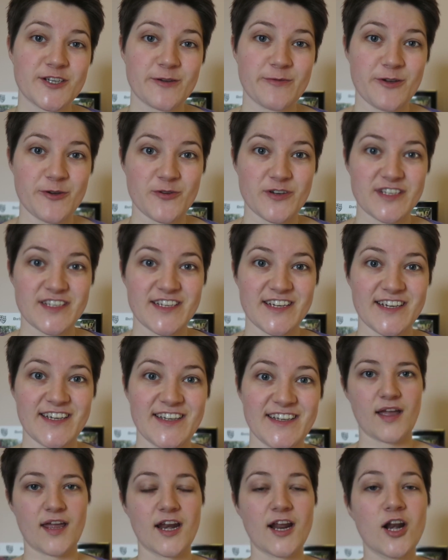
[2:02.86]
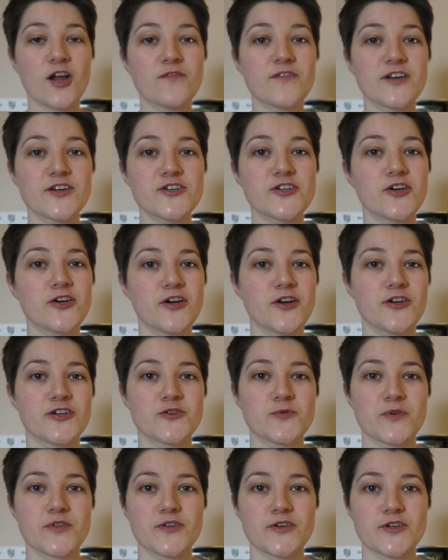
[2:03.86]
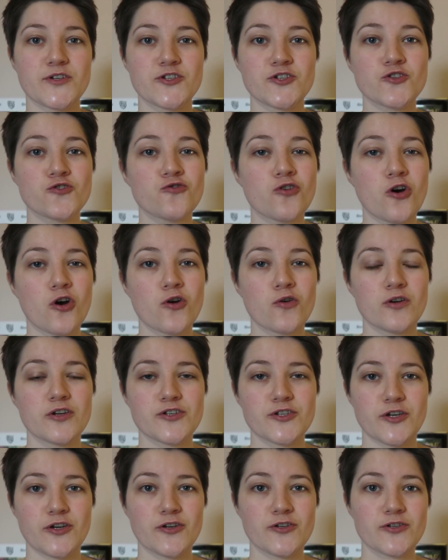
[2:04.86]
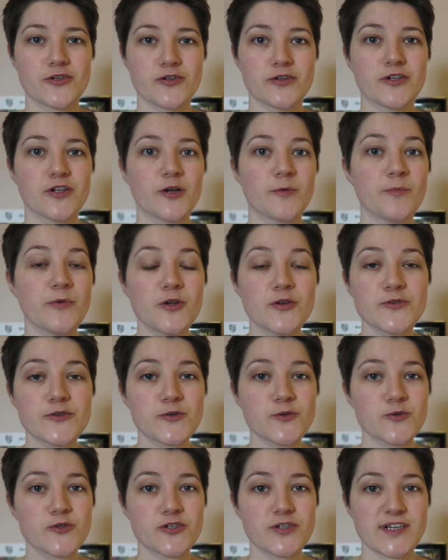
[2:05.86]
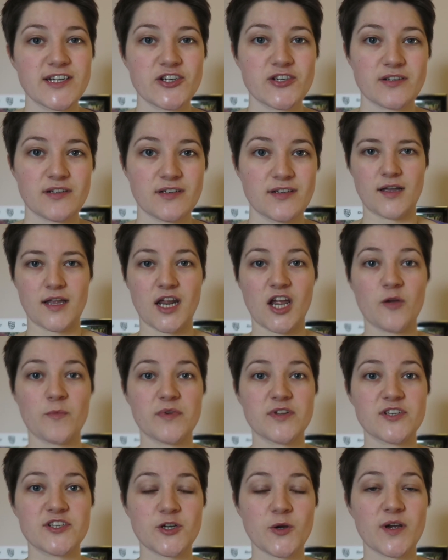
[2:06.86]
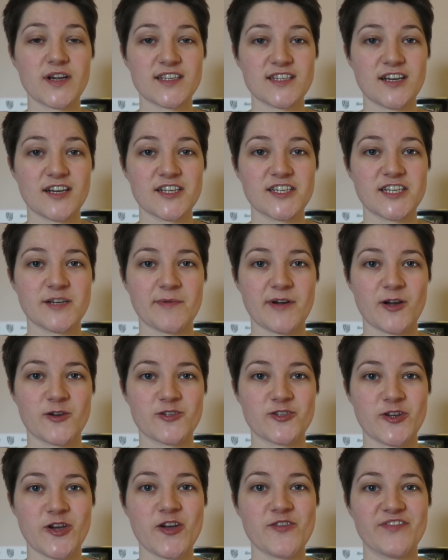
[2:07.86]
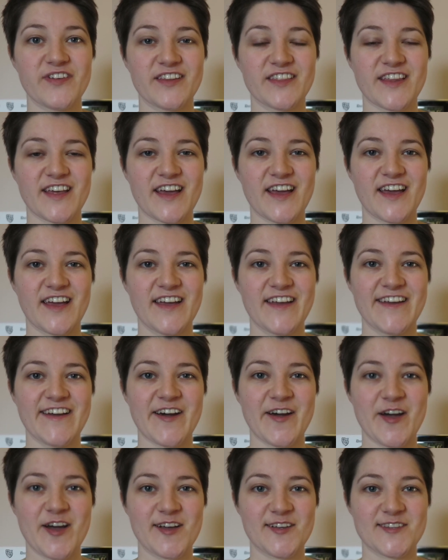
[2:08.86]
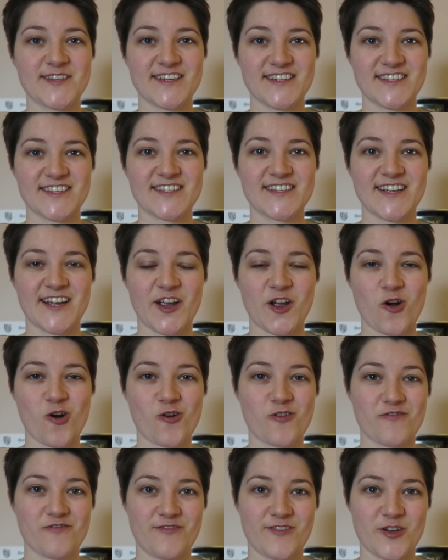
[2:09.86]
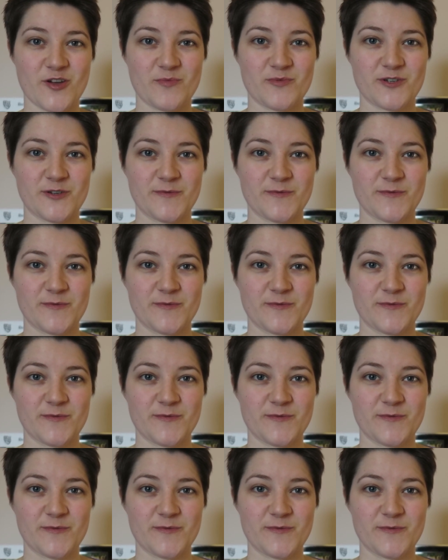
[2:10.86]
community and a lovely church with a strong liturgical and musical tradition, and I have been so excited about serving there since it got confirmed.